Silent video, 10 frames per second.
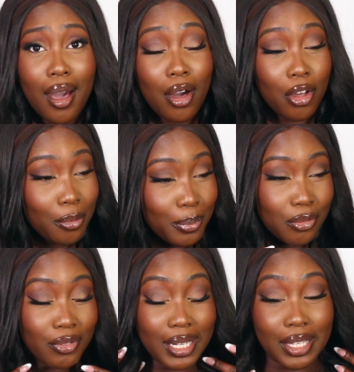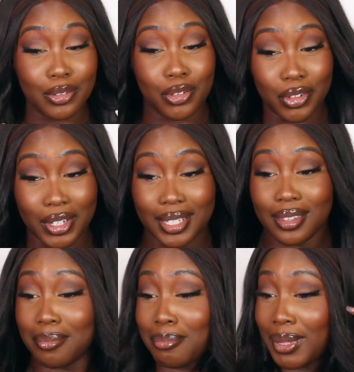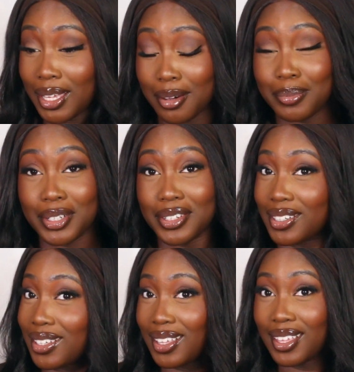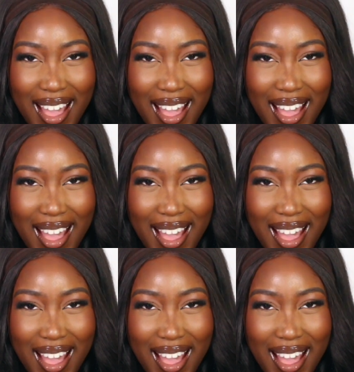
I hope you really enjoyed the makeup look.